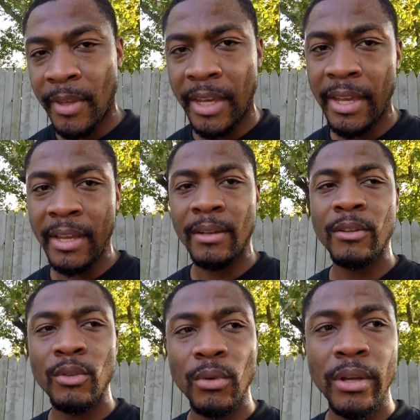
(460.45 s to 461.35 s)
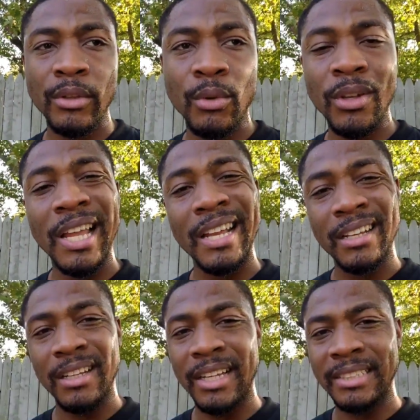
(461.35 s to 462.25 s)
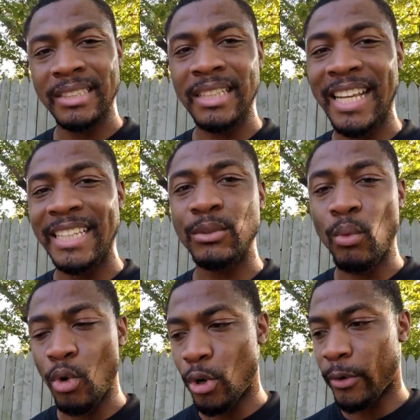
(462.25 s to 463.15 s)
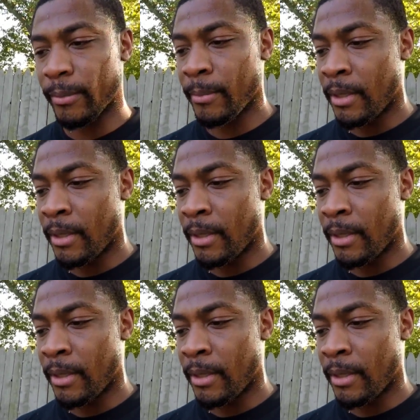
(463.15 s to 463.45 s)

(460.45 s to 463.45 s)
and you do a lot of less watering.